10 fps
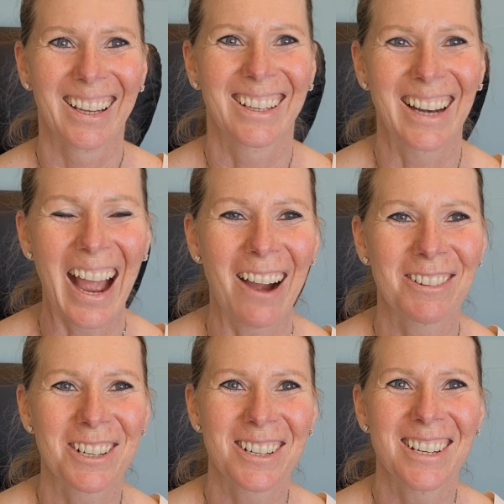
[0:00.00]
Good
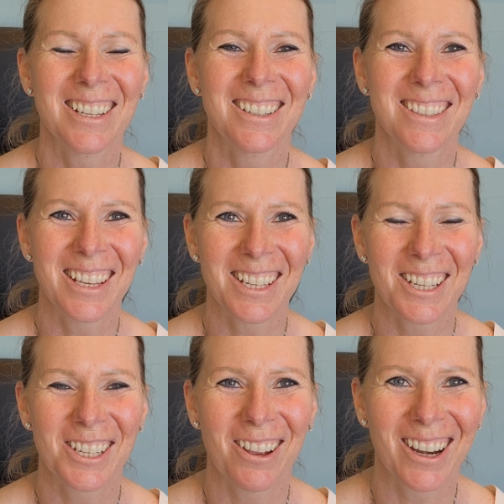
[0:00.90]
afternoon. This
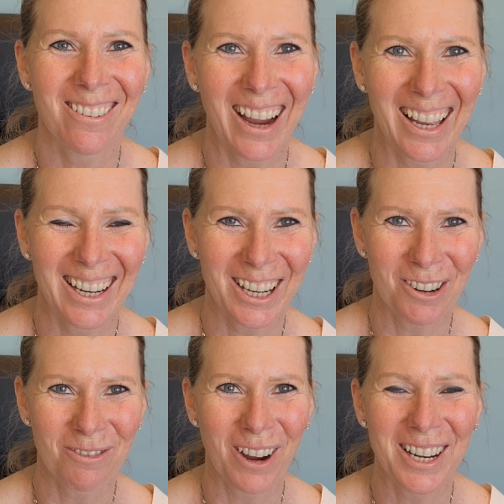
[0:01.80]
is Jody Randa,
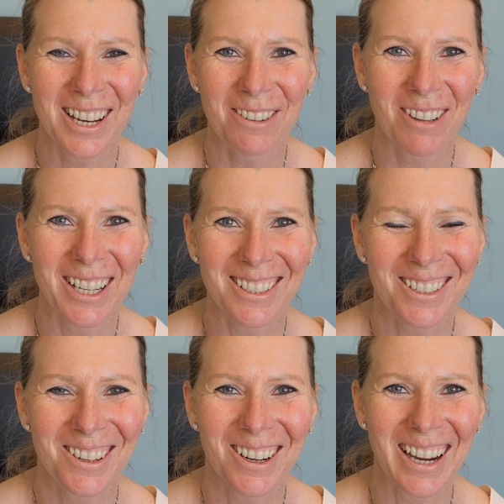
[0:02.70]
your friend and
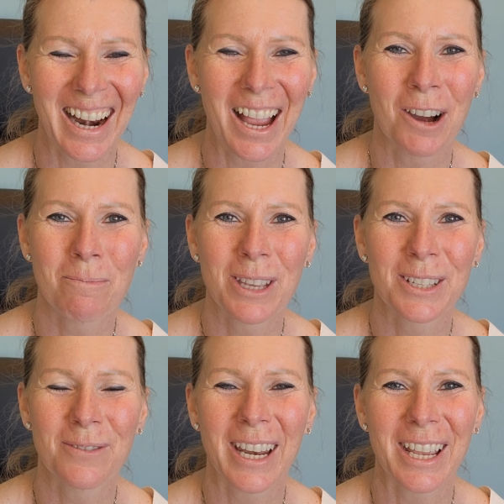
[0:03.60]
realtor, and I hope
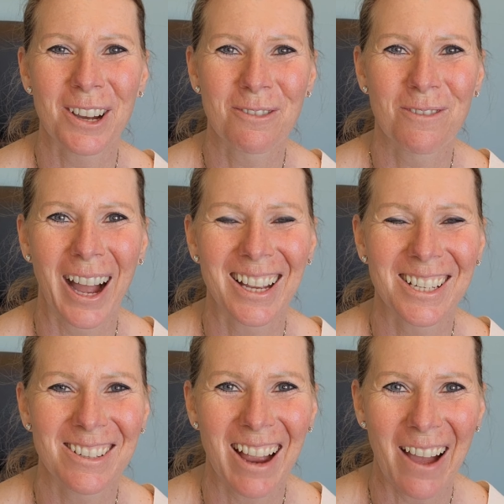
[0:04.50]
this video
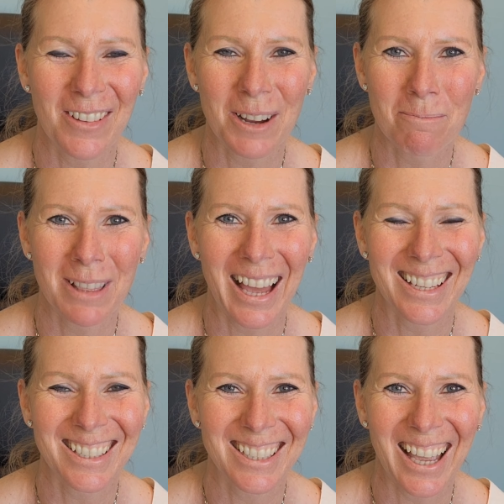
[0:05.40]
finds you having a
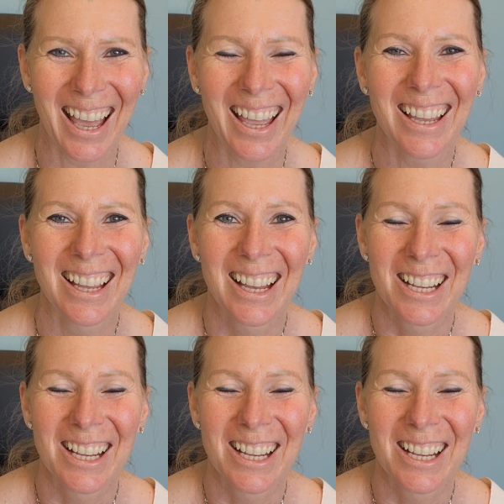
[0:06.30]
blessed day.